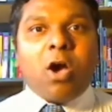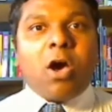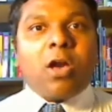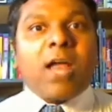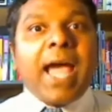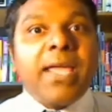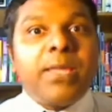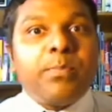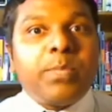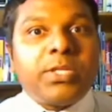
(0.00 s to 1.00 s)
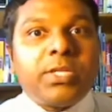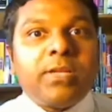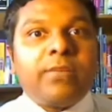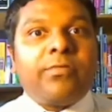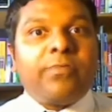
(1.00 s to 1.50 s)
or
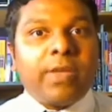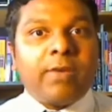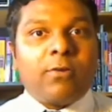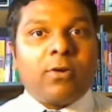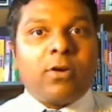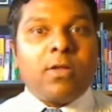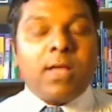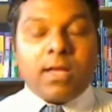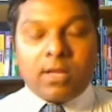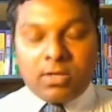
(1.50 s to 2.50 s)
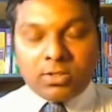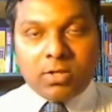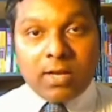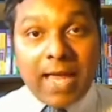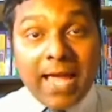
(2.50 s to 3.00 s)
high-pitched fever, uh, or uh,
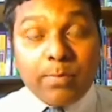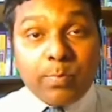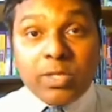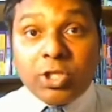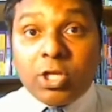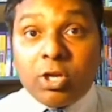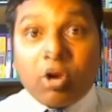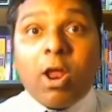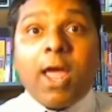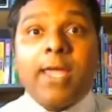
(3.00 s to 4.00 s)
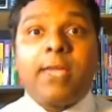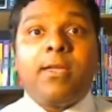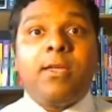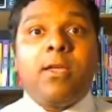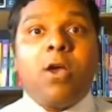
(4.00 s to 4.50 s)
sorry, high-pitched cry,
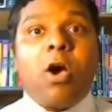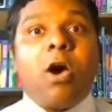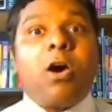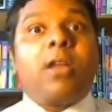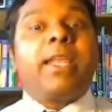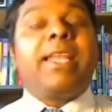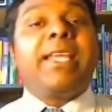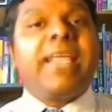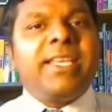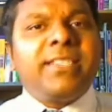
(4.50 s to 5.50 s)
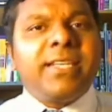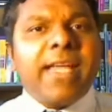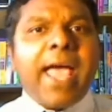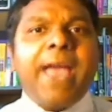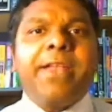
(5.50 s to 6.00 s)
or increased
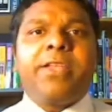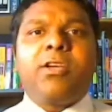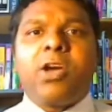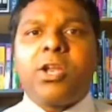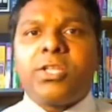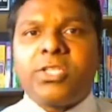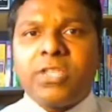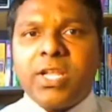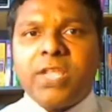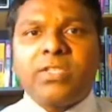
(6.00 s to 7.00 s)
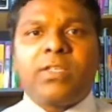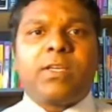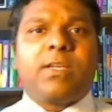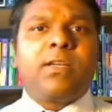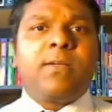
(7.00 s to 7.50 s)
yawning or
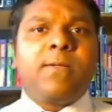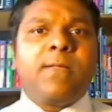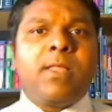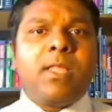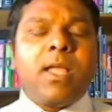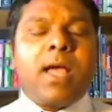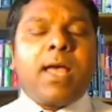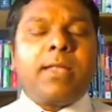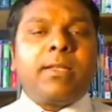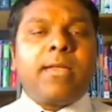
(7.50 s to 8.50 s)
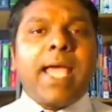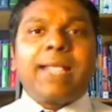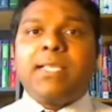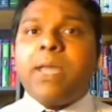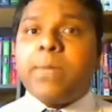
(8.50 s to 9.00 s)
sneezing, and
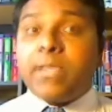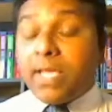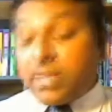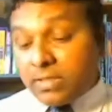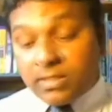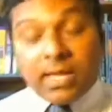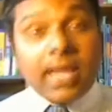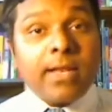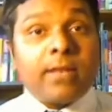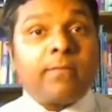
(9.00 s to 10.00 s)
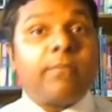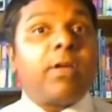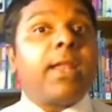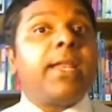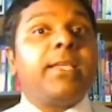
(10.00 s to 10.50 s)
examine the skin
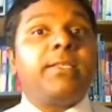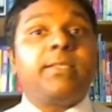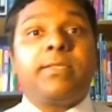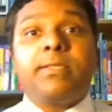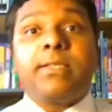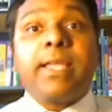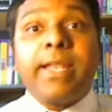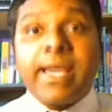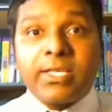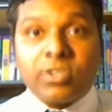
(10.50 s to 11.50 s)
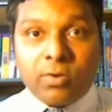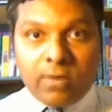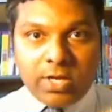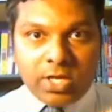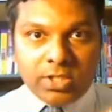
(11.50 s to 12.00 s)
for any skin
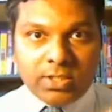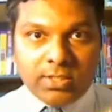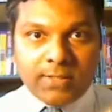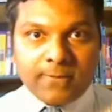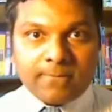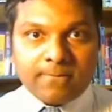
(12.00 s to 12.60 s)
excoriation.